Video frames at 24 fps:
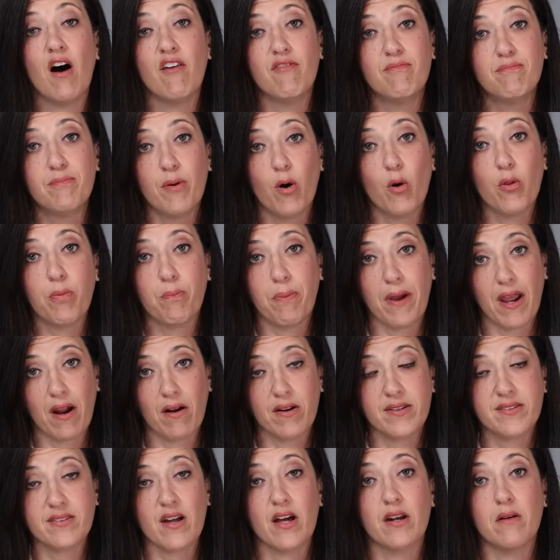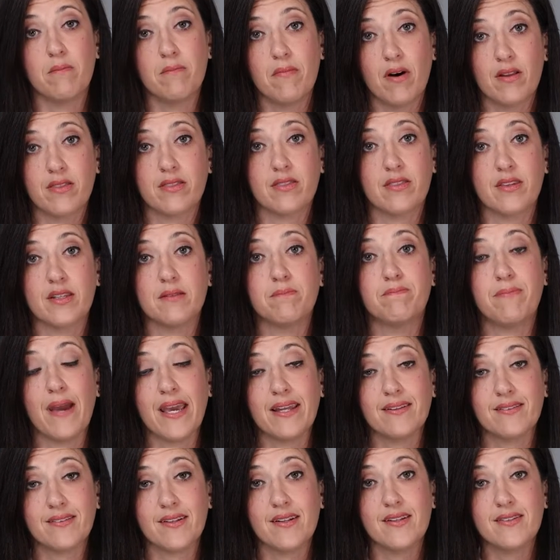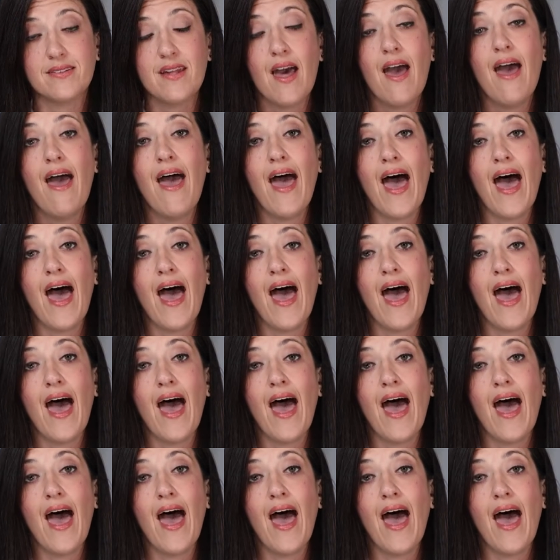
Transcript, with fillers: of both parents on a monthly basis.